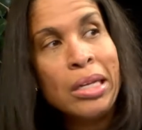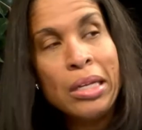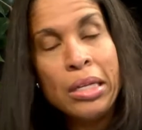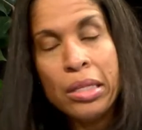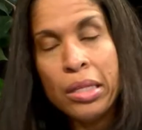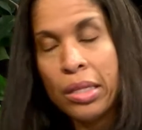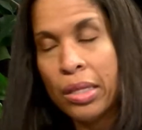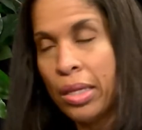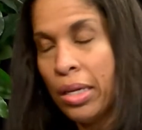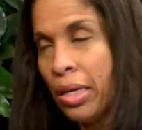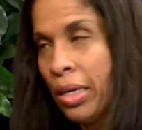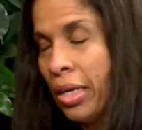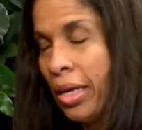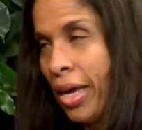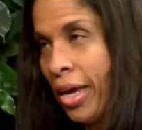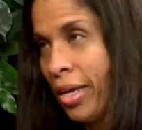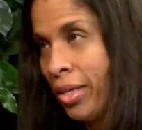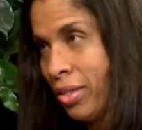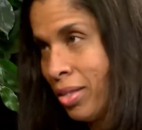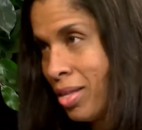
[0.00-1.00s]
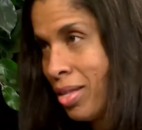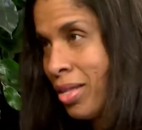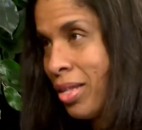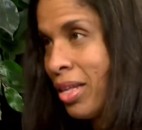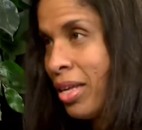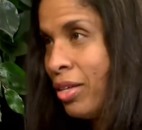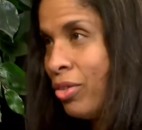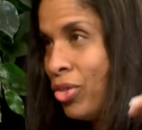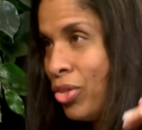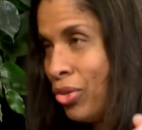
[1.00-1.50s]
city
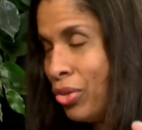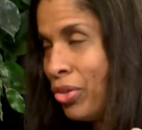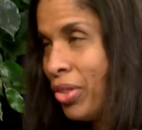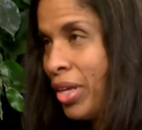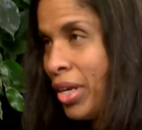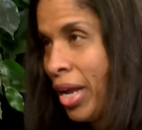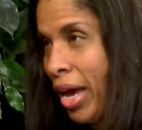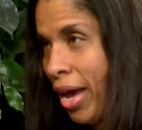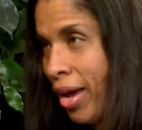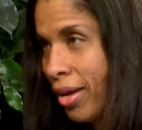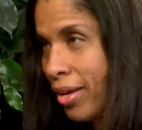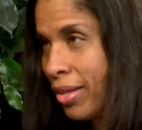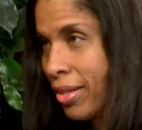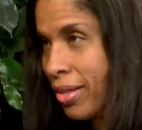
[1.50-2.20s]
agency to the next.